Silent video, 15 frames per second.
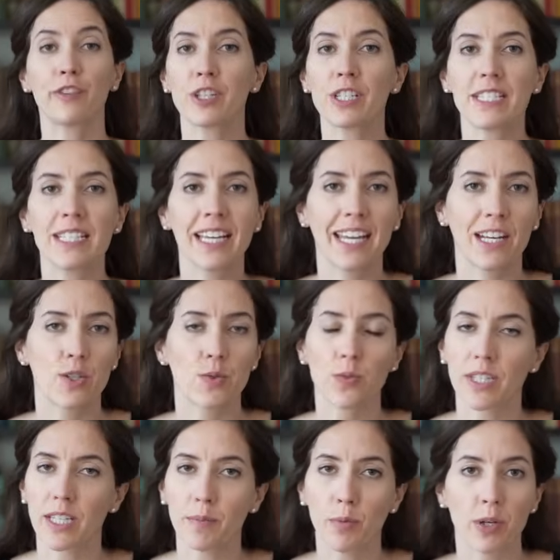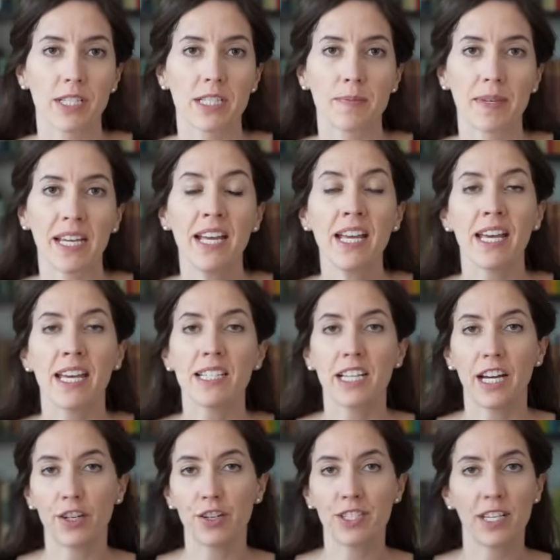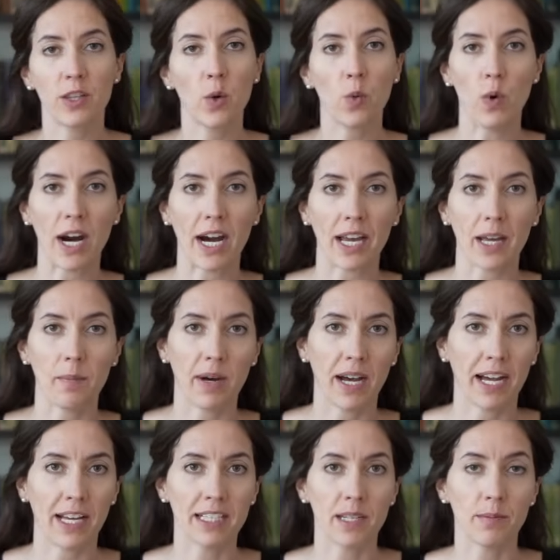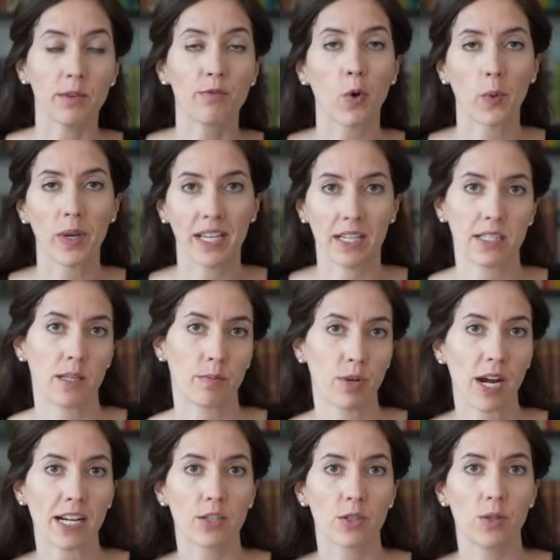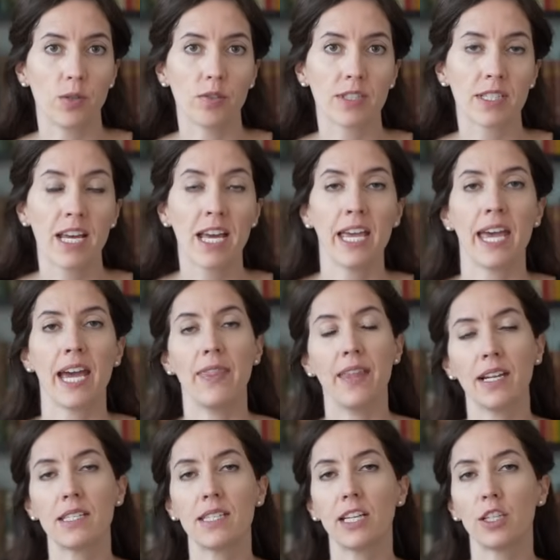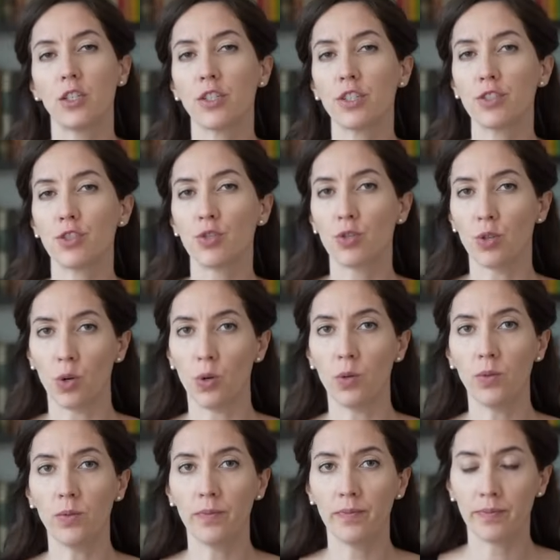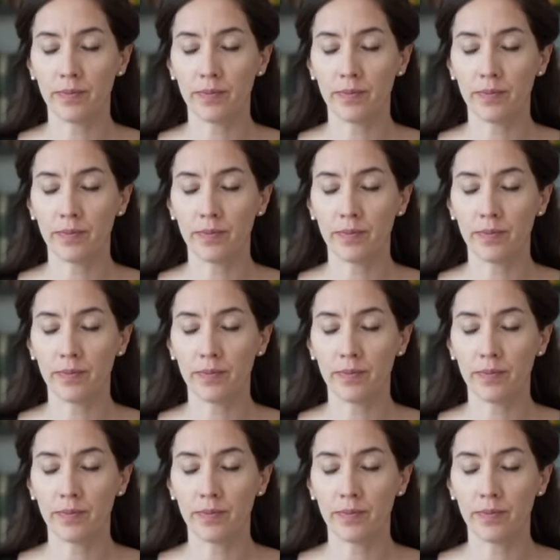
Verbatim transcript: first thing, and it's really important to me, is to understand the why behind it before we get to the practicals. And that's that your soul,